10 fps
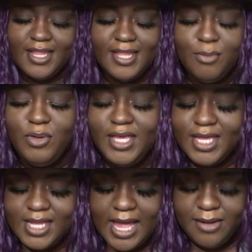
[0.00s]
And then we
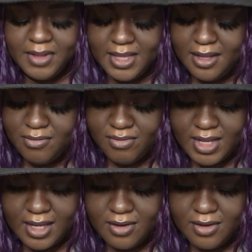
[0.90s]
get it out in the love reading.